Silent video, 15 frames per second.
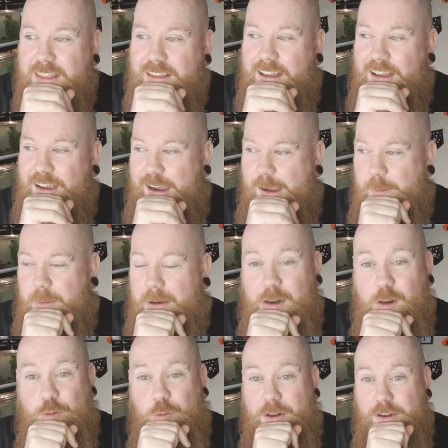I
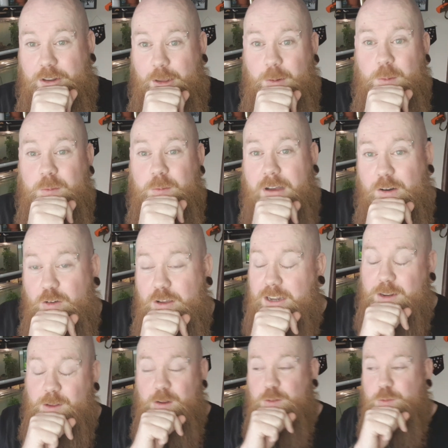love what I do. I really
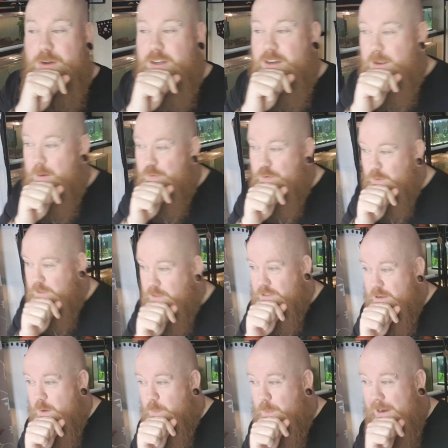do love what I do. I feel
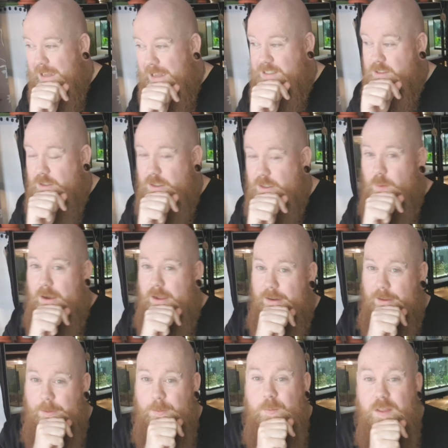so blessed to do what I
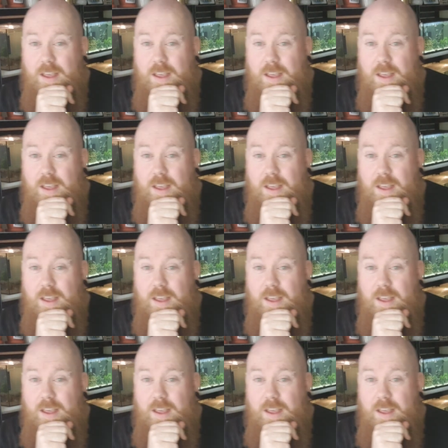do.